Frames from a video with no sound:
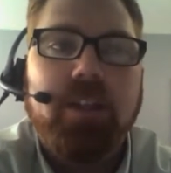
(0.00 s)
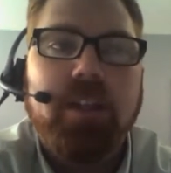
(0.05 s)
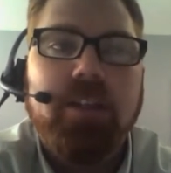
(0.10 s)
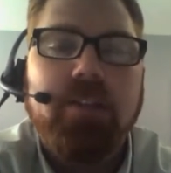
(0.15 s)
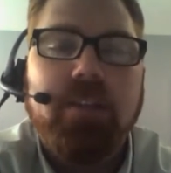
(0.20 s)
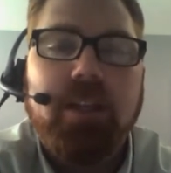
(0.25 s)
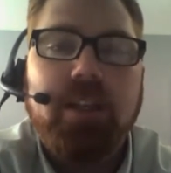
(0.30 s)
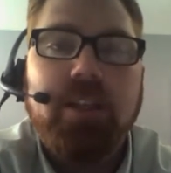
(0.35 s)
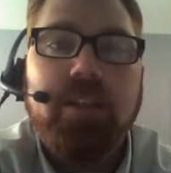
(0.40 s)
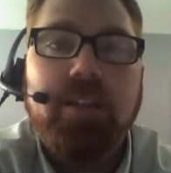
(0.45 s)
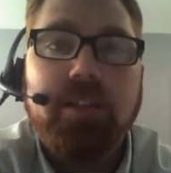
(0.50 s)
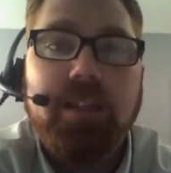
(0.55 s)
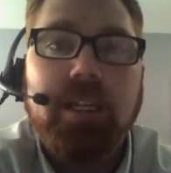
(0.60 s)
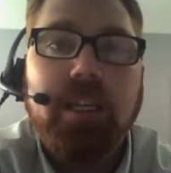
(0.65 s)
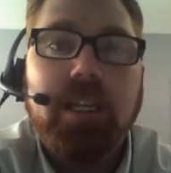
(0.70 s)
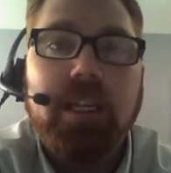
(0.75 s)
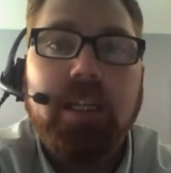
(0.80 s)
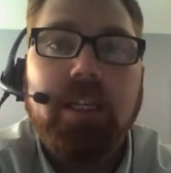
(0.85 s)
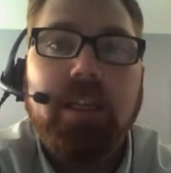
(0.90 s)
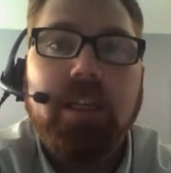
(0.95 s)
is
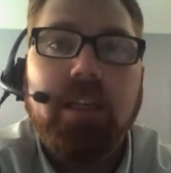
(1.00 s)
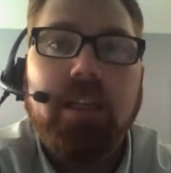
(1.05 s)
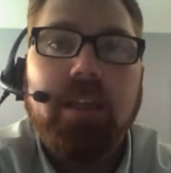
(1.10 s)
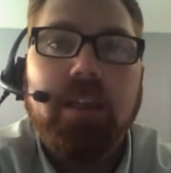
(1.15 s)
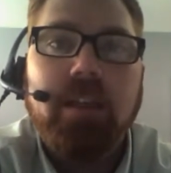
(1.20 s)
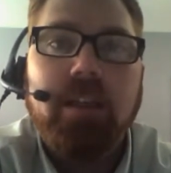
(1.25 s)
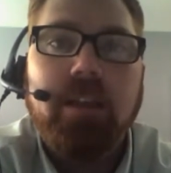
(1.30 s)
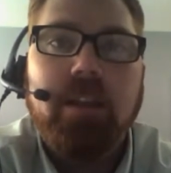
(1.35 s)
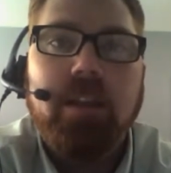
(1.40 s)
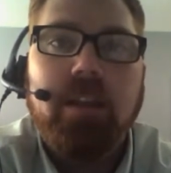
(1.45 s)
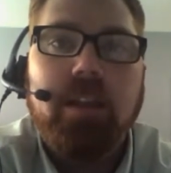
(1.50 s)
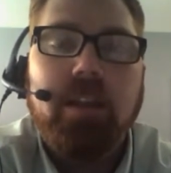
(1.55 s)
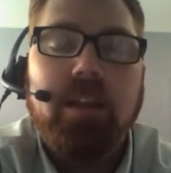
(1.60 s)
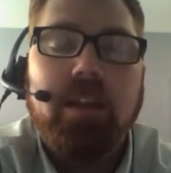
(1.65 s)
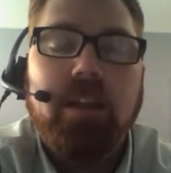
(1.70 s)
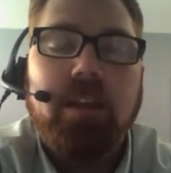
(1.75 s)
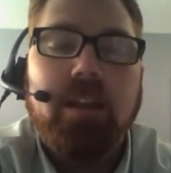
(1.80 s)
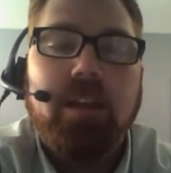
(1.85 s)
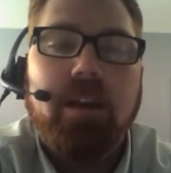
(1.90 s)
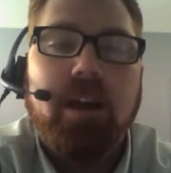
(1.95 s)
indeed
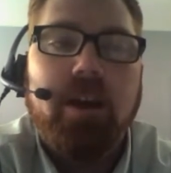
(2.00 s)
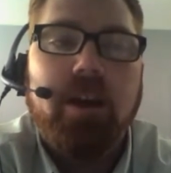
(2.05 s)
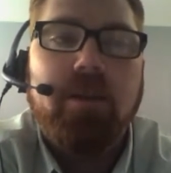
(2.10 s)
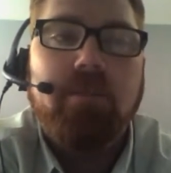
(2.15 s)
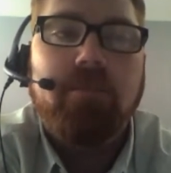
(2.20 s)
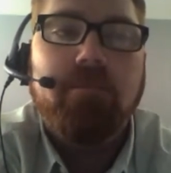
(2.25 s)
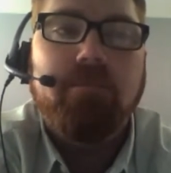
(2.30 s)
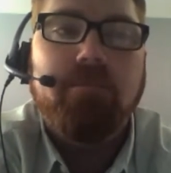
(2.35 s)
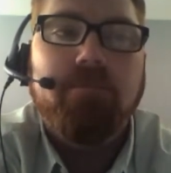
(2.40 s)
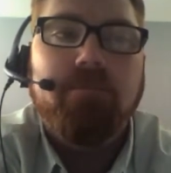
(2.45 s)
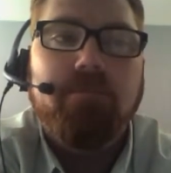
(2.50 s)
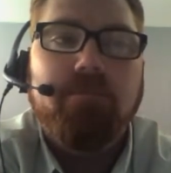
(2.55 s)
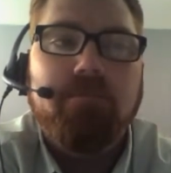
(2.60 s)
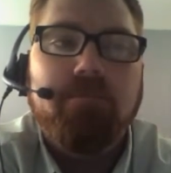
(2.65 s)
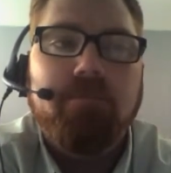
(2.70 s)
the um,